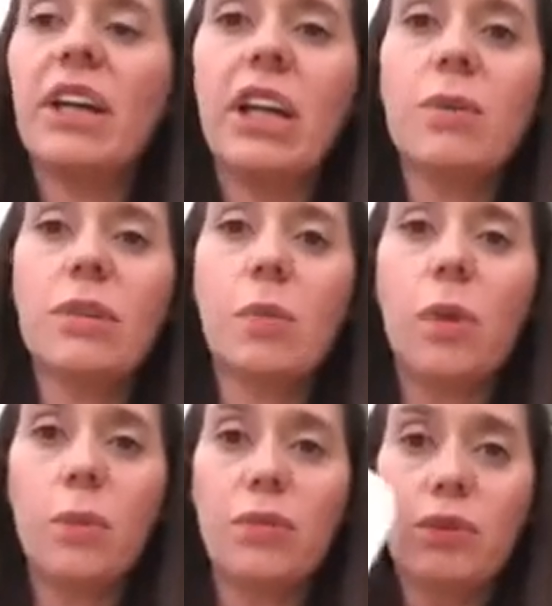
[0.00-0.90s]
going to use the
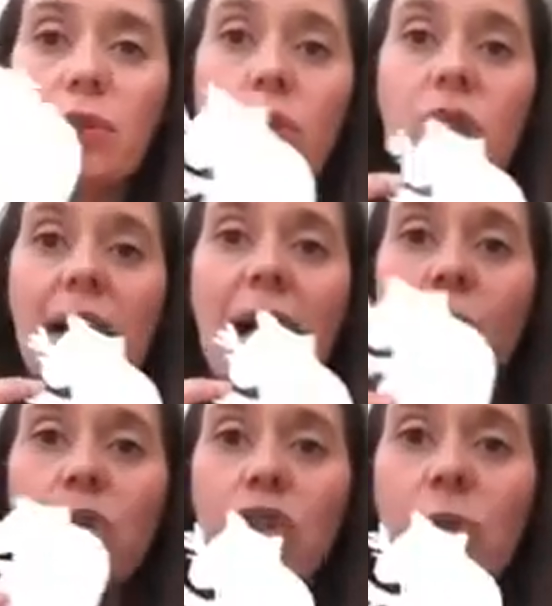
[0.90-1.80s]
one we've just cut
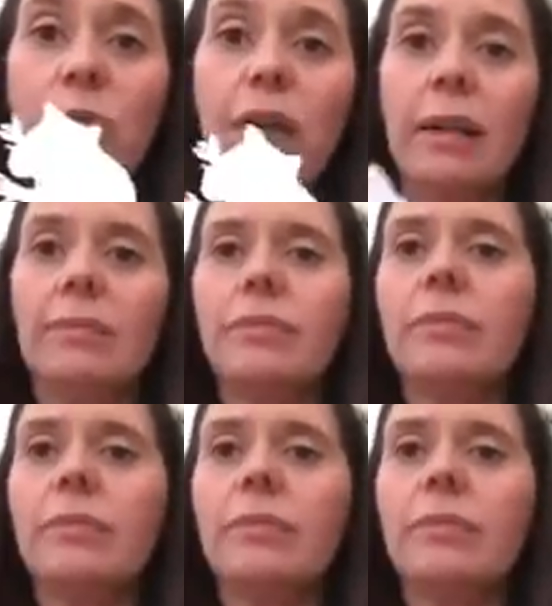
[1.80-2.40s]
out to do that.